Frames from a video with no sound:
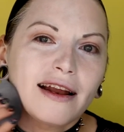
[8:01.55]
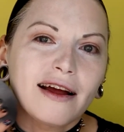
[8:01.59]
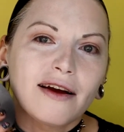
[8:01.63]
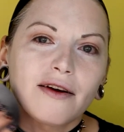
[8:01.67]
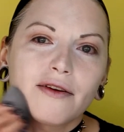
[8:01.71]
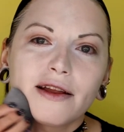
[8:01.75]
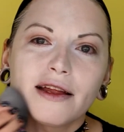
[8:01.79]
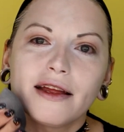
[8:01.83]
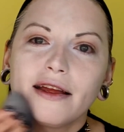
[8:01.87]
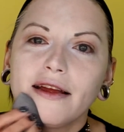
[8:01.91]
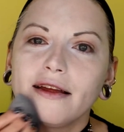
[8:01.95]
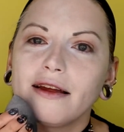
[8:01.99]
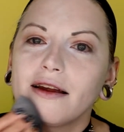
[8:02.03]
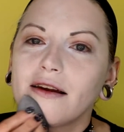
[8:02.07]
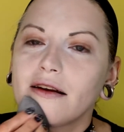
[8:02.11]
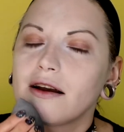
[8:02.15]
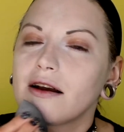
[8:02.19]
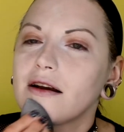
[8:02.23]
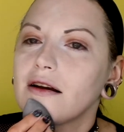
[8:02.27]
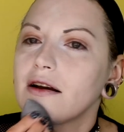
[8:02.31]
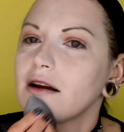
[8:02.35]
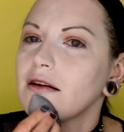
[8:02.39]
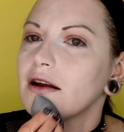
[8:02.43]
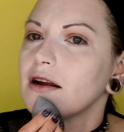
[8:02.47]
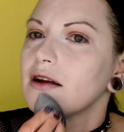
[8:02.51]
down
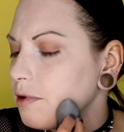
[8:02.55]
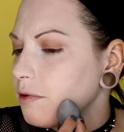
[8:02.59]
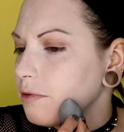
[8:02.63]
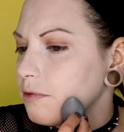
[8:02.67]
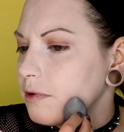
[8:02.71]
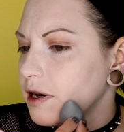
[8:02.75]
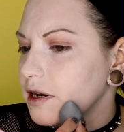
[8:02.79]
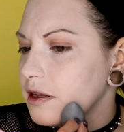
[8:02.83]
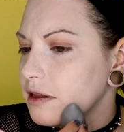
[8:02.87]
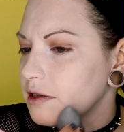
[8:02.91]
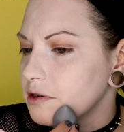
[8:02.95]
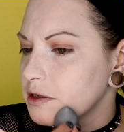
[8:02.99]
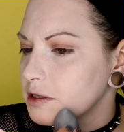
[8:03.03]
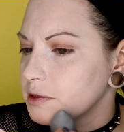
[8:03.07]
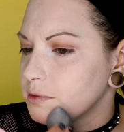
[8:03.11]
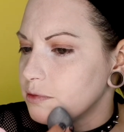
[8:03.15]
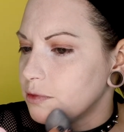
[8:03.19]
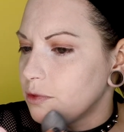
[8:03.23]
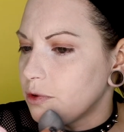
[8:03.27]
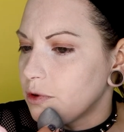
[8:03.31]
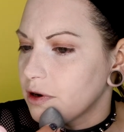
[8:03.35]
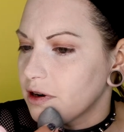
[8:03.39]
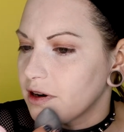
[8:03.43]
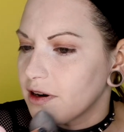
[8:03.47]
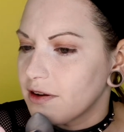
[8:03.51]
here, but where there's
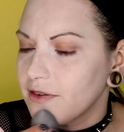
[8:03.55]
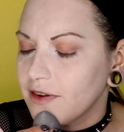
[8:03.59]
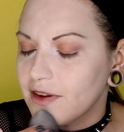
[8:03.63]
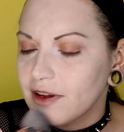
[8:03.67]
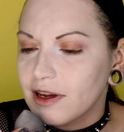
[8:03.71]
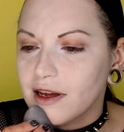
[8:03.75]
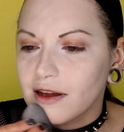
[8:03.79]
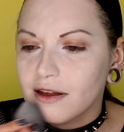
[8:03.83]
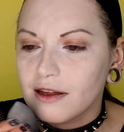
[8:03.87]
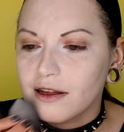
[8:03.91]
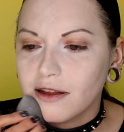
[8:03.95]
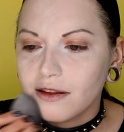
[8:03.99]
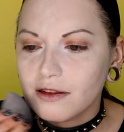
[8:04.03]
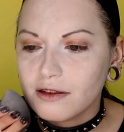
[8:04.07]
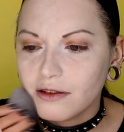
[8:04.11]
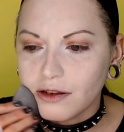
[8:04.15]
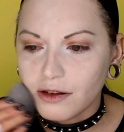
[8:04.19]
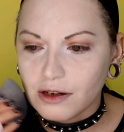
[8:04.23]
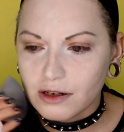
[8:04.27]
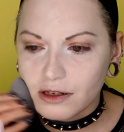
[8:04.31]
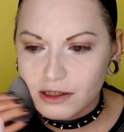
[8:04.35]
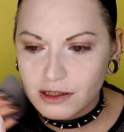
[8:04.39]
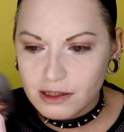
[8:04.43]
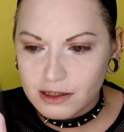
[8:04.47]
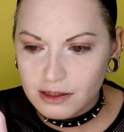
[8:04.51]
more of it, it
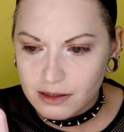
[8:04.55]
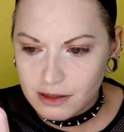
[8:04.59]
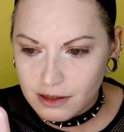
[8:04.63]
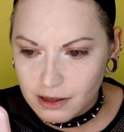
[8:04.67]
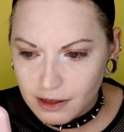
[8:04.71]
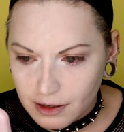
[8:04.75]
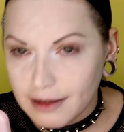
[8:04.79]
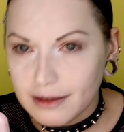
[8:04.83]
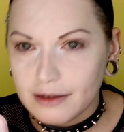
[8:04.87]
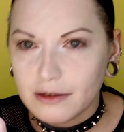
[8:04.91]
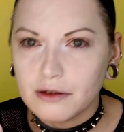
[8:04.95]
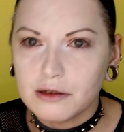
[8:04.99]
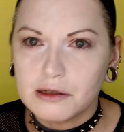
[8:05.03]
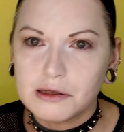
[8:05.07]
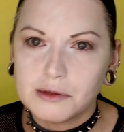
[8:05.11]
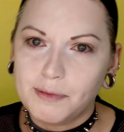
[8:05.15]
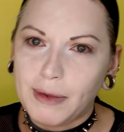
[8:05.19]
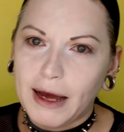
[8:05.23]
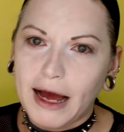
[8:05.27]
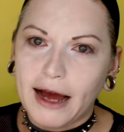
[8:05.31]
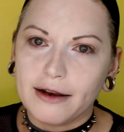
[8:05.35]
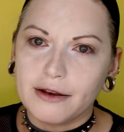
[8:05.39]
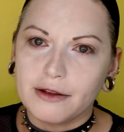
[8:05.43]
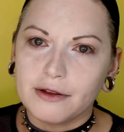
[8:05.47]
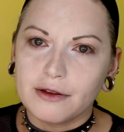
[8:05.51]
looks
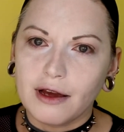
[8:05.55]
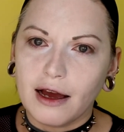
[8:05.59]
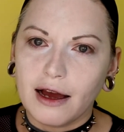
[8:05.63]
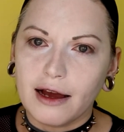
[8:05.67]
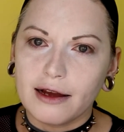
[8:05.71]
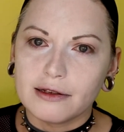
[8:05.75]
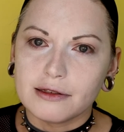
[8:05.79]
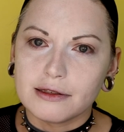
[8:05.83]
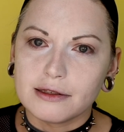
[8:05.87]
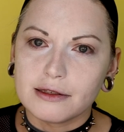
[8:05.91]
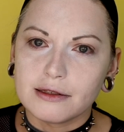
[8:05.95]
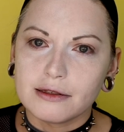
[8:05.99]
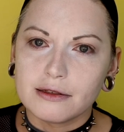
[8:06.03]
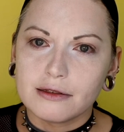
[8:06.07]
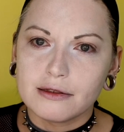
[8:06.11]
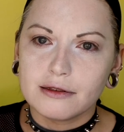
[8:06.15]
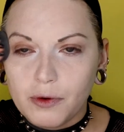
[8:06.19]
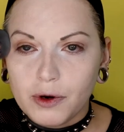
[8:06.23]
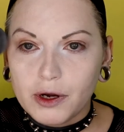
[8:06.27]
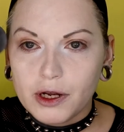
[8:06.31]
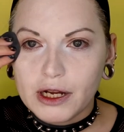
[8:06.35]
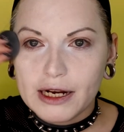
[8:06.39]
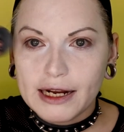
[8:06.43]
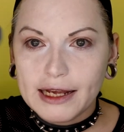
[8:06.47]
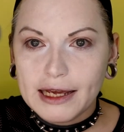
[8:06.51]
bad, you guys.
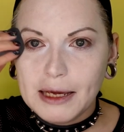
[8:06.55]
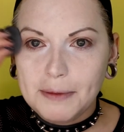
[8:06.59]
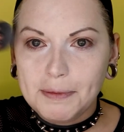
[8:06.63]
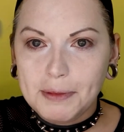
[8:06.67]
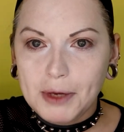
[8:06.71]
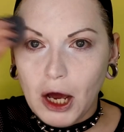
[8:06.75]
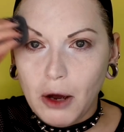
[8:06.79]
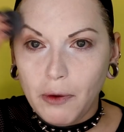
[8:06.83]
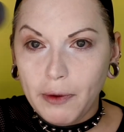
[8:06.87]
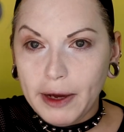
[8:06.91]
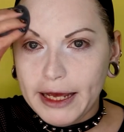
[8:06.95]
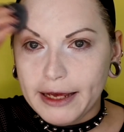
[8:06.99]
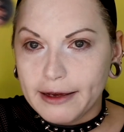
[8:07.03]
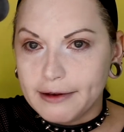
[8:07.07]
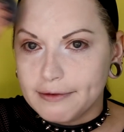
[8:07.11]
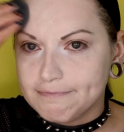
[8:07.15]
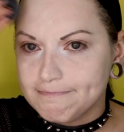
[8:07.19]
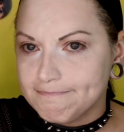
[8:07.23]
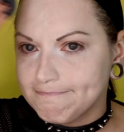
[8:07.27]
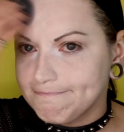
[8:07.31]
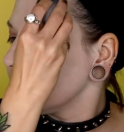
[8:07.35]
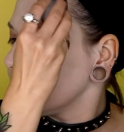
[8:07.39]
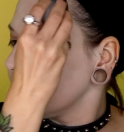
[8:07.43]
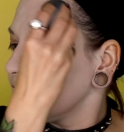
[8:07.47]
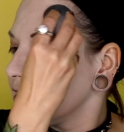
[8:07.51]
We're gonna keep going.
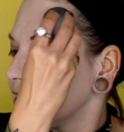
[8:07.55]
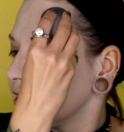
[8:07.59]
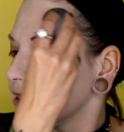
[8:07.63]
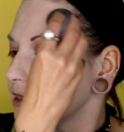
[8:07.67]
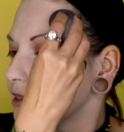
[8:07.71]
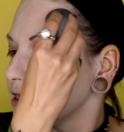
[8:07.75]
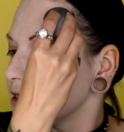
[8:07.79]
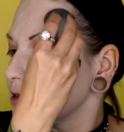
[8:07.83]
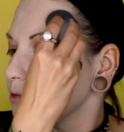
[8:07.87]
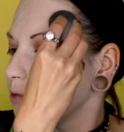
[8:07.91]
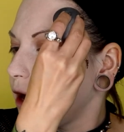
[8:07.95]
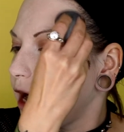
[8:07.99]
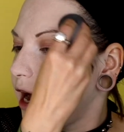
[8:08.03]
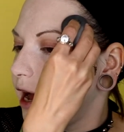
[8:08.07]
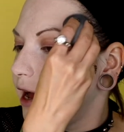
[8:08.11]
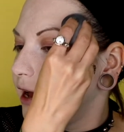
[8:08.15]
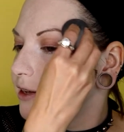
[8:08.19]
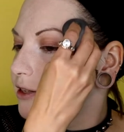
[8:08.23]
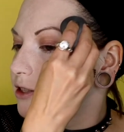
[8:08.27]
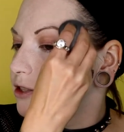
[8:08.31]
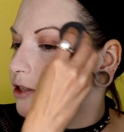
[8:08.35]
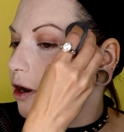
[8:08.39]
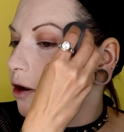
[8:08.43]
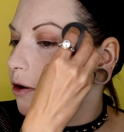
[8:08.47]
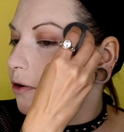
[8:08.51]
See, this is why I
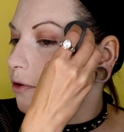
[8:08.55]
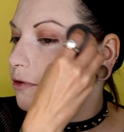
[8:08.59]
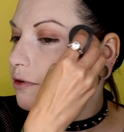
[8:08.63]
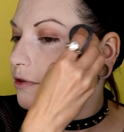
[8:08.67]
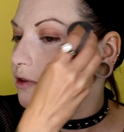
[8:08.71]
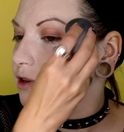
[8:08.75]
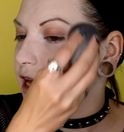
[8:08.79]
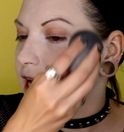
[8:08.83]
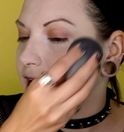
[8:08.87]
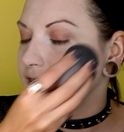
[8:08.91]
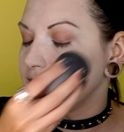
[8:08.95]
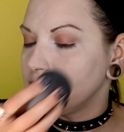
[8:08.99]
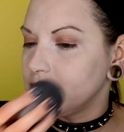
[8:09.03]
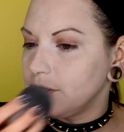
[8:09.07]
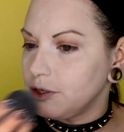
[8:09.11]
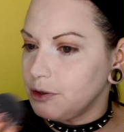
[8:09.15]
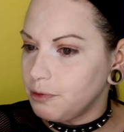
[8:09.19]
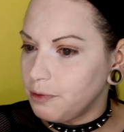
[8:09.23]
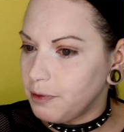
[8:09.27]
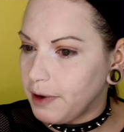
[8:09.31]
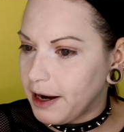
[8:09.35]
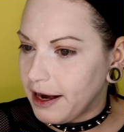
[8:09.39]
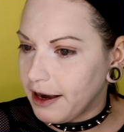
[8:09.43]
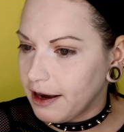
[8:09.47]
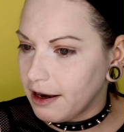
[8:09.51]
don't like to
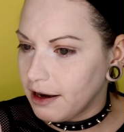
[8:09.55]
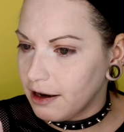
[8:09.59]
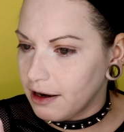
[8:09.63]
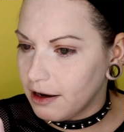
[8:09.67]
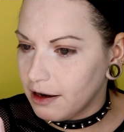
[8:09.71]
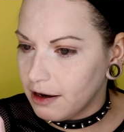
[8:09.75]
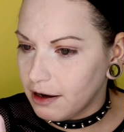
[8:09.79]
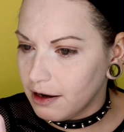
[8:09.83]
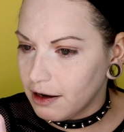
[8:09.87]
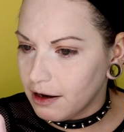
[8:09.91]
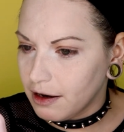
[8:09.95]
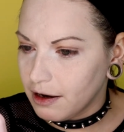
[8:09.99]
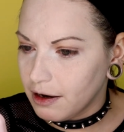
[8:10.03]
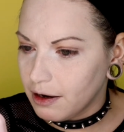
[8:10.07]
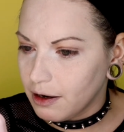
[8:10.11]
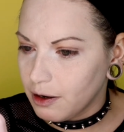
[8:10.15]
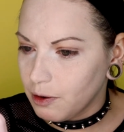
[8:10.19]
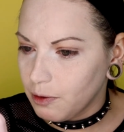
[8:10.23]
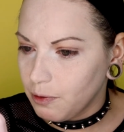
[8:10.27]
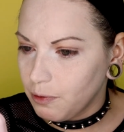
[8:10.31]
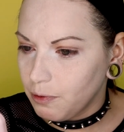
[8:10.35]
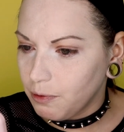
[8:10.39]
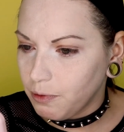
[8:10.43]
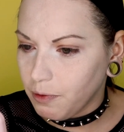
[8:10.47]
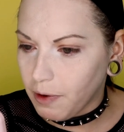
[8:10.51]
wear
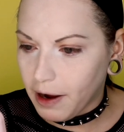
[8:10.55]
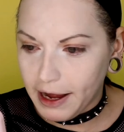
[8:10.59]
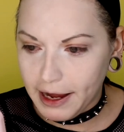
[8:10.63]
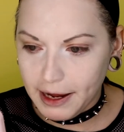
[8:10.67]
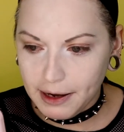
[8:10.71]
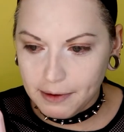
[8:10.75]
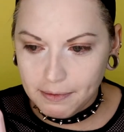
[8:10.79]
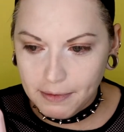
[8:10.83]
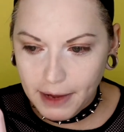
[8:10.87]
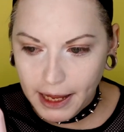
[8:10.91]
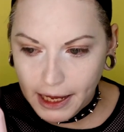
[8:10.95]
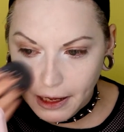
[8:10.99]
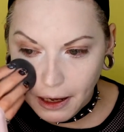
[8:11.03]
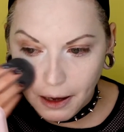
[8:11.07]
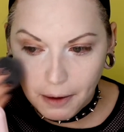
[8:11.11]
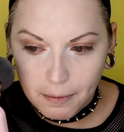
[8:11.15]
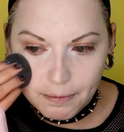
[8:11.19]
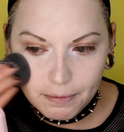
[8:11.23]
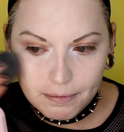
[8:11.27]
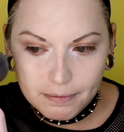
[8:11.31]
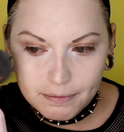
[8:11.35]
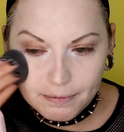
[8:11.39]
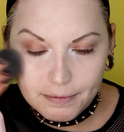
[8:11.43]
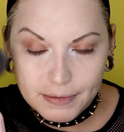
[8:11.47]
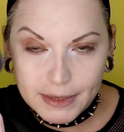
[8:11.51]
white
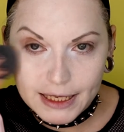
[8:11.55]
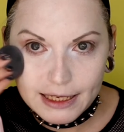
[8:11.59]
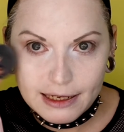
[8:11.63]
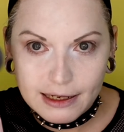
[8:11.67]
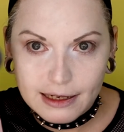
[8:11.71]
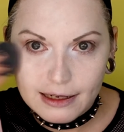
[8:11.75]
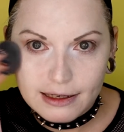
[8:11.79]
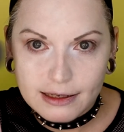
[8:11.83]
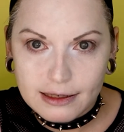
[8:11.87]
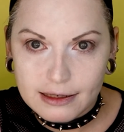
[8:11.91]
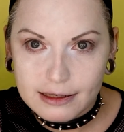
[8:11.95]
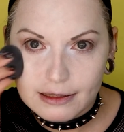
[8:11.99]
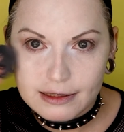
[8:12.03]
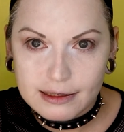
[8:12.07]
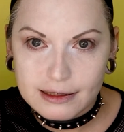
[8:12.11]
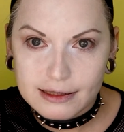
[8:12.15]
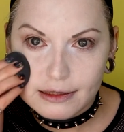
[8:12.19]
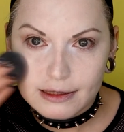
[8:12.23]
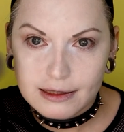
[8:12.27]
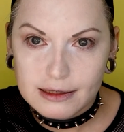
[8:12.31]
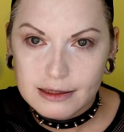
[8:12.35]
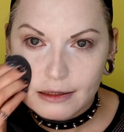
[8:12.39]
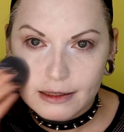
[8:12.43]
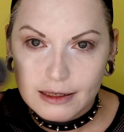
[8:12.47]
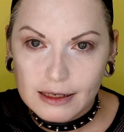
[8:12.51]
makeup,
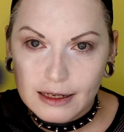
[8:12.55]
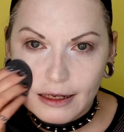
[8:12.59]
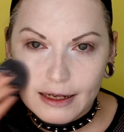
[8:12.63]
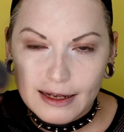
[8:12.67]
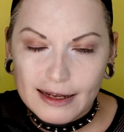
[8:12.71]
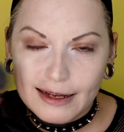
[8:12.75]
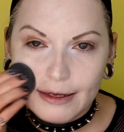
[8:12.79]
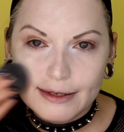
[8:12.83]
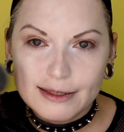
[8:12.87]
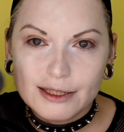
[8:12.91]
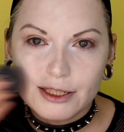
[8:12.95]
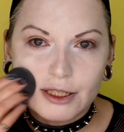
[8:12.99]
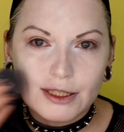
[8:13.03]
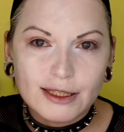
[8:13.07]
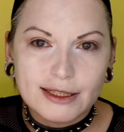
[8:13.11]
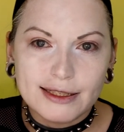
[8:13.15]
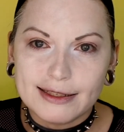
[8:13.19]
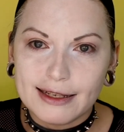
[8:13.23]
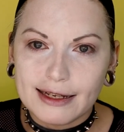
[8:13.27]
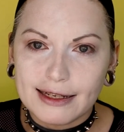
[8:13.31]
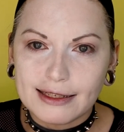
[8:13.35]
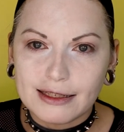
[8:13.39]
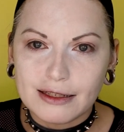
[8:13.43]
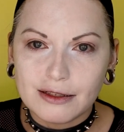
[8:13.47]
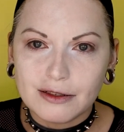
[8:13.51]
because it just
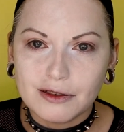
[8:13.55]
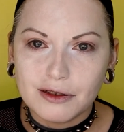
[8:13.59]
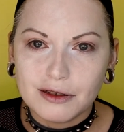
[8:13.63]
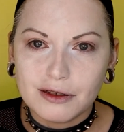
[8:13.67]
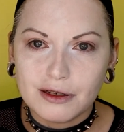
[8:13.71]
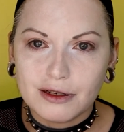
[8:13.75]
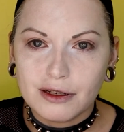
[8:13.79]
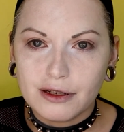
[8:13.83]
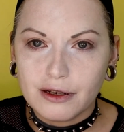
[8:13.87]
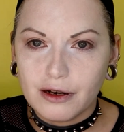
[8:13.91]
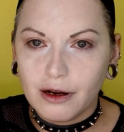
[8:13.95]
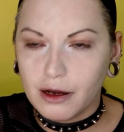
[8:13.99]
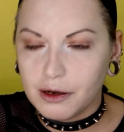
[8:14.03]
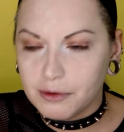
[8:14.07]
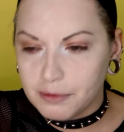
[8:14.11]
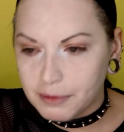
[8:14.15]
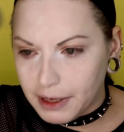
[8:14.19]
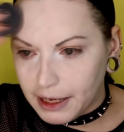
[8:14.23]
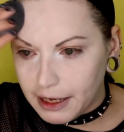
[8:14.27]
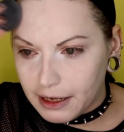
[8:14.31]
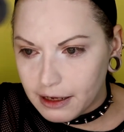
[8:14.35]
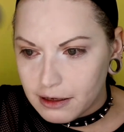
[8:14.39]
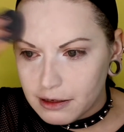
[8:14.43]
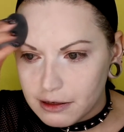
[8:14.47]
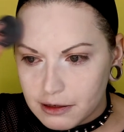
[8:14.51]
doesn't look good on
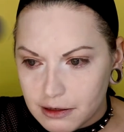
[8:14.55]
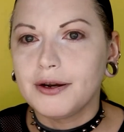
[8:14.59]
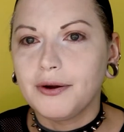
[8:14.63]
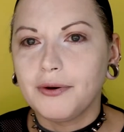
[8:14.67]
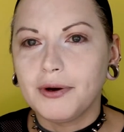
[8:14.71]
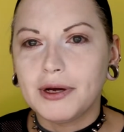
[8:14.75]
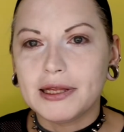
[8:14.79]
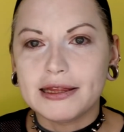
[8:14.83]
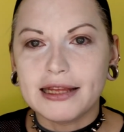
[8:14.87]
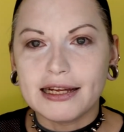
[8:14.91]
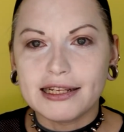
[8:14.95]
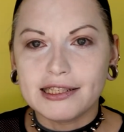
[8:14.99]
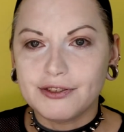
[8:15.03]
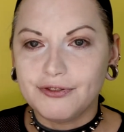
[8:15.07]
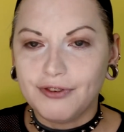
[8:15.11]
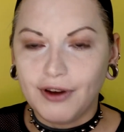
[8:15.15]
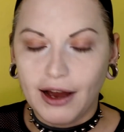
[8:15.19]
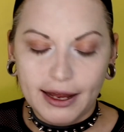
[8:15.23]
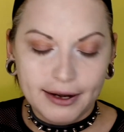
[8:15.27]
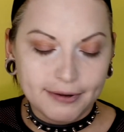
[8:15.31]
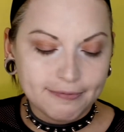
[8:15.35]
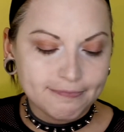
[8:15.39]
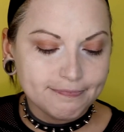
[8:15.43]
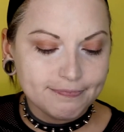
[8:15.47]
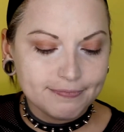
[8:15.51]
me. You know what? That's
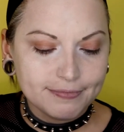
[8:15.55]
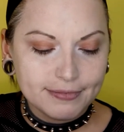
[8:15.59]
fine.